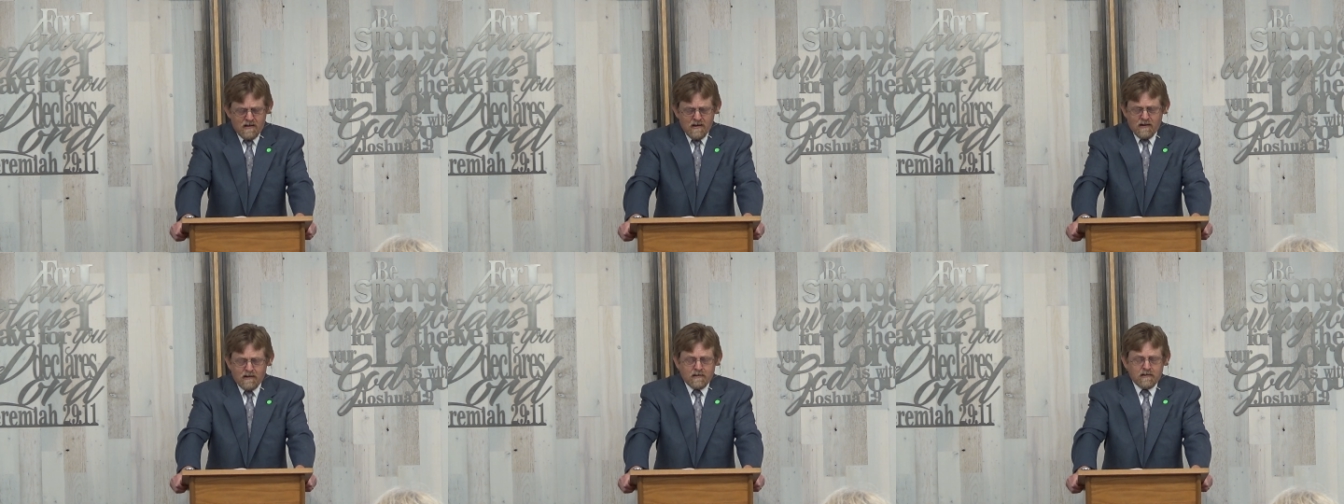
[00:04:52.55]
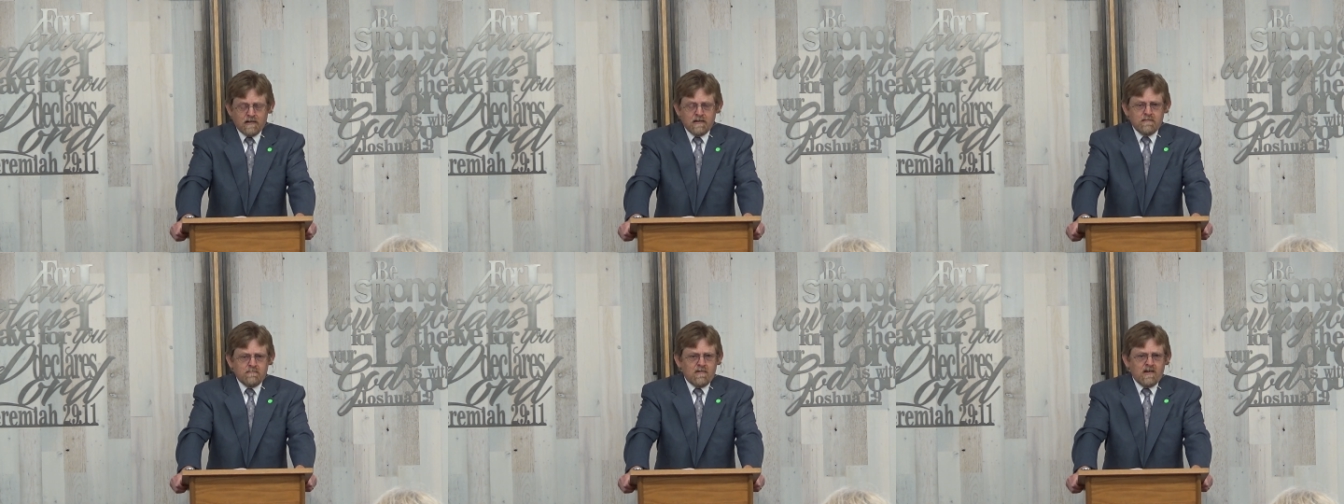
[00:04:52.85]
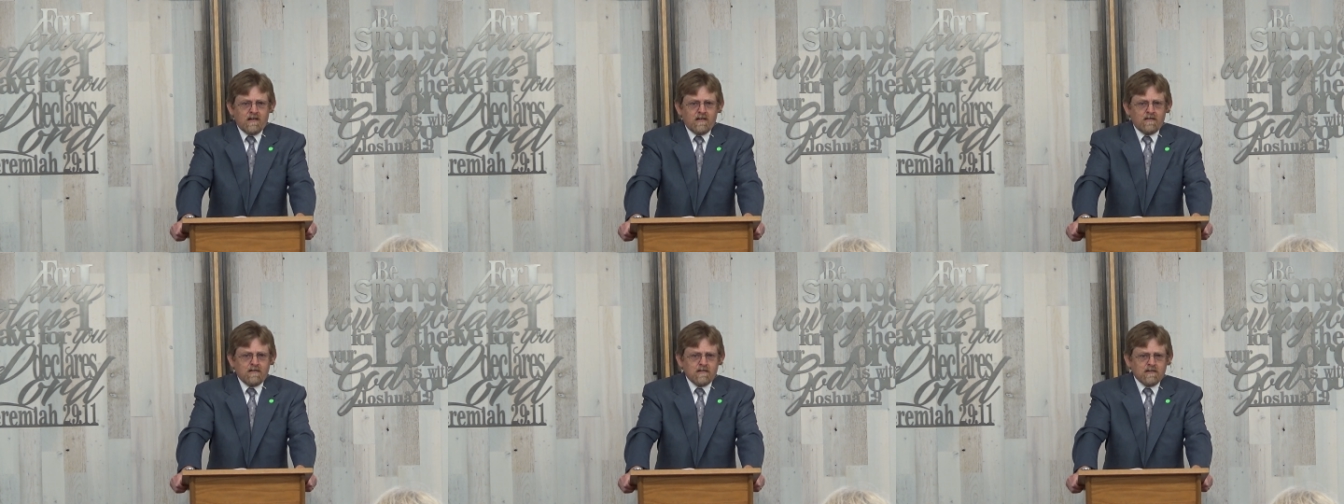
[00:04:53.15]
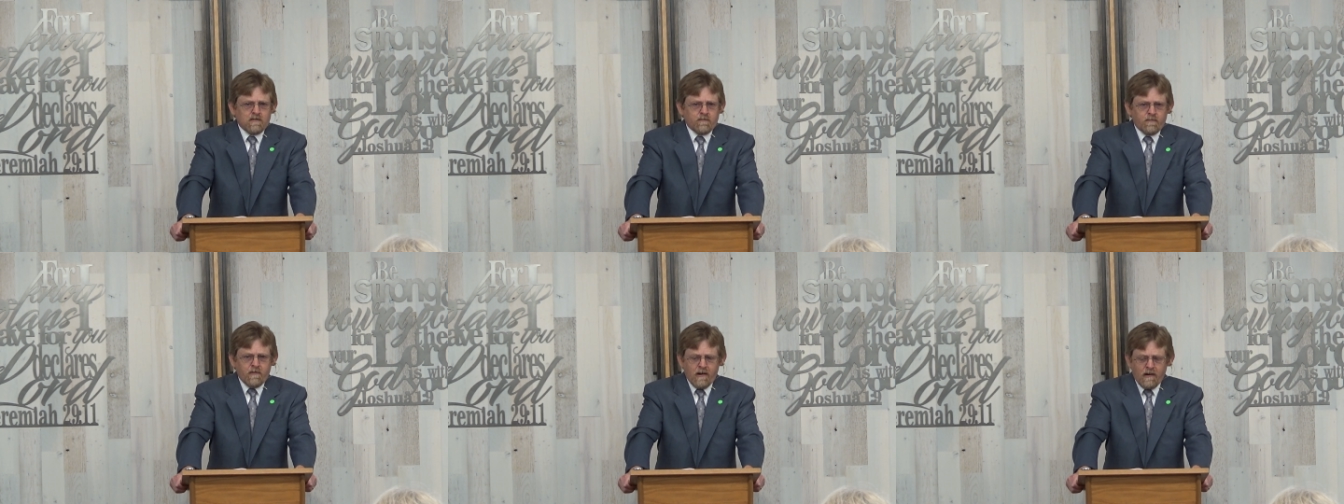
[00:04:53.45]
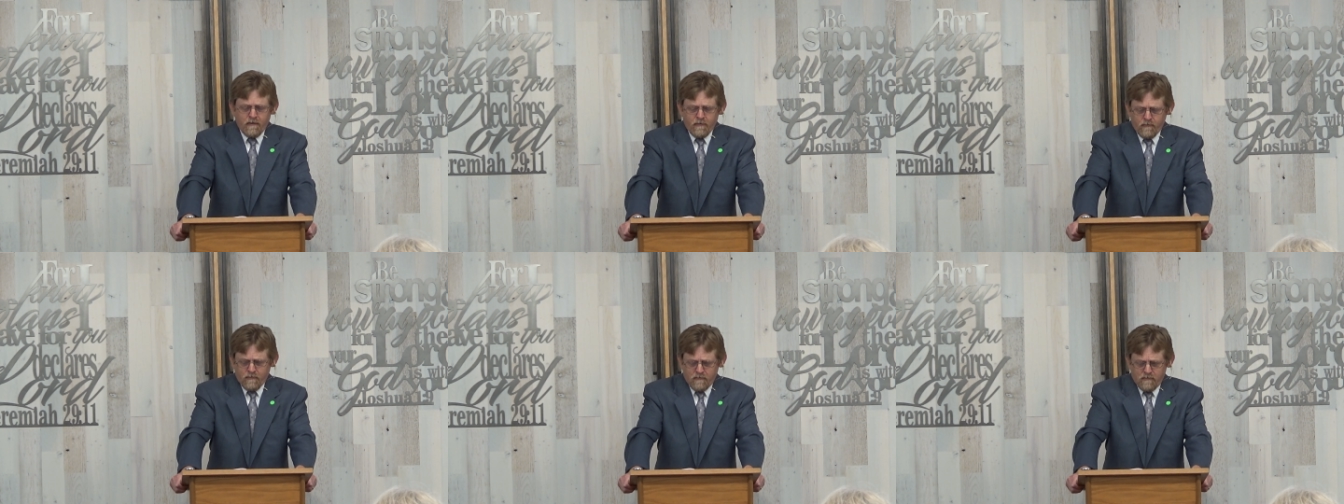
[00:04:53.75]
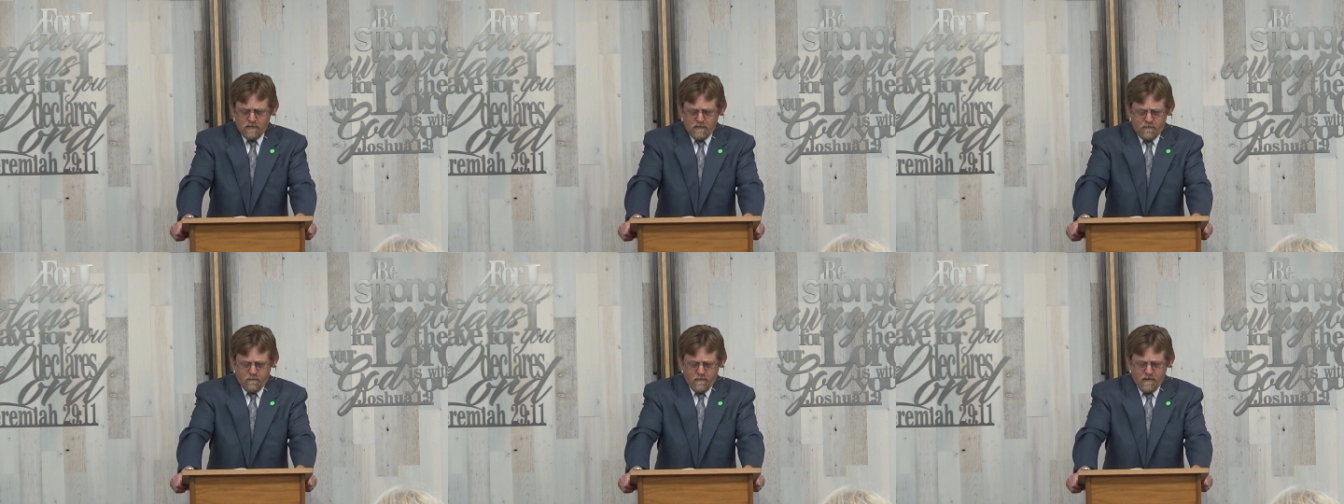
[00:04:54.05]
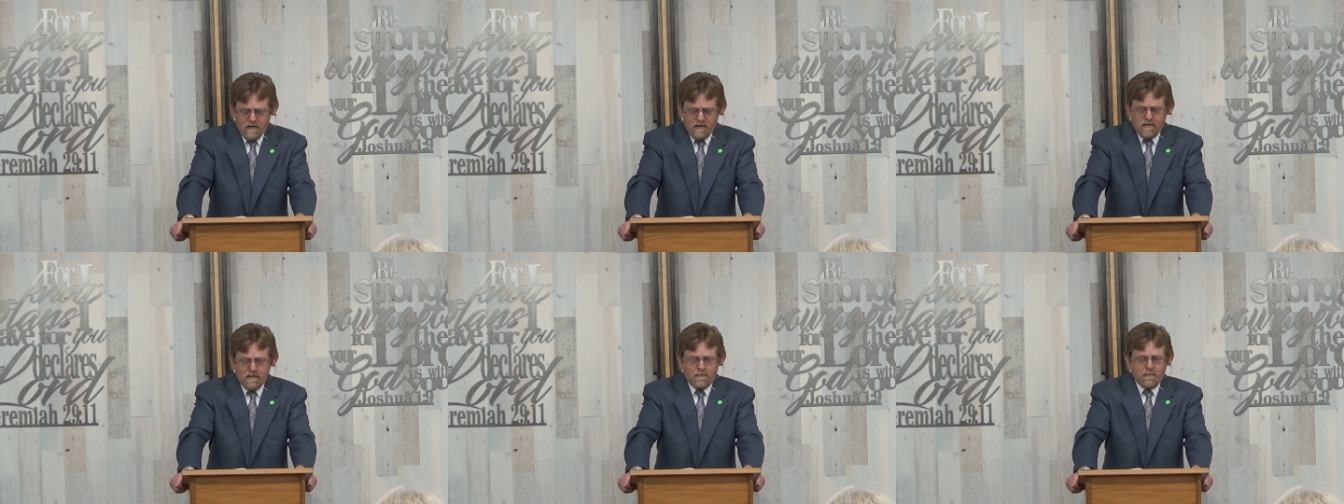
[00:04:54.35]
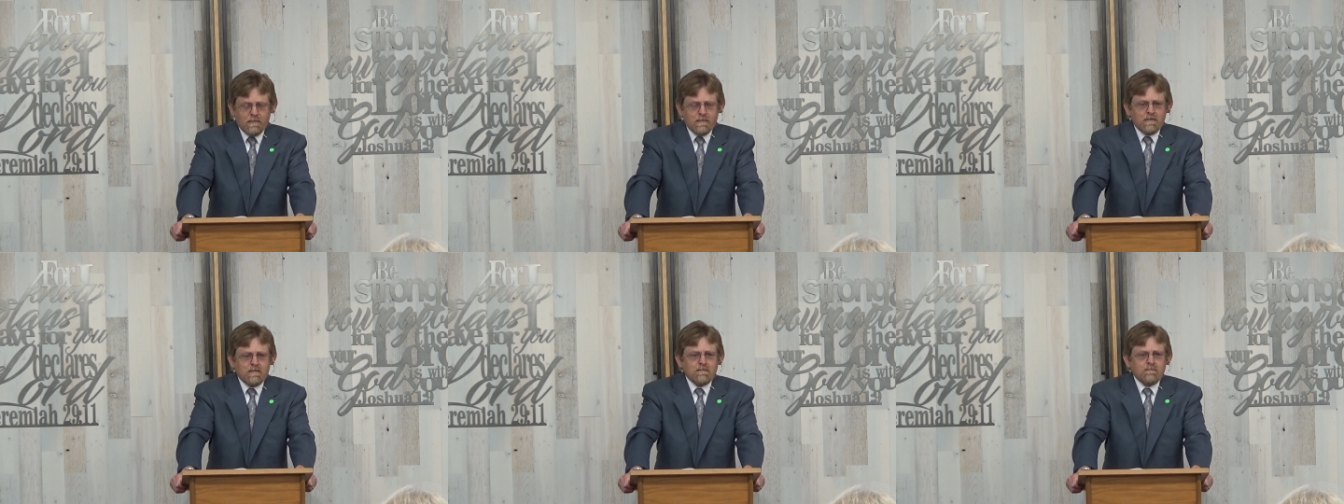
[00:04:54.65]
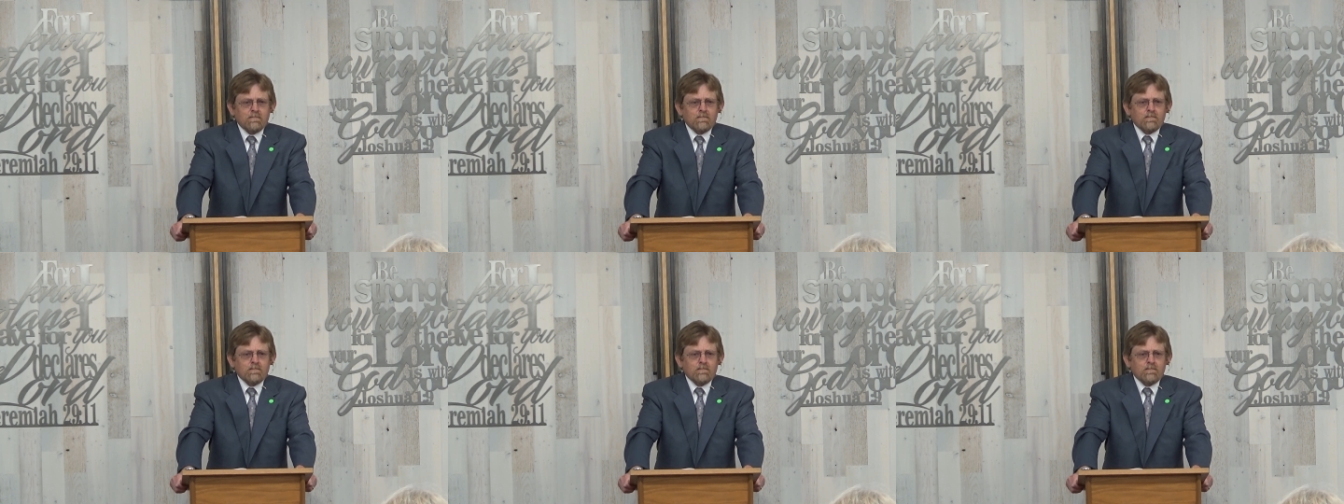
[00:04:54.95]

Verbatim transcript: godly man, this father in the faith,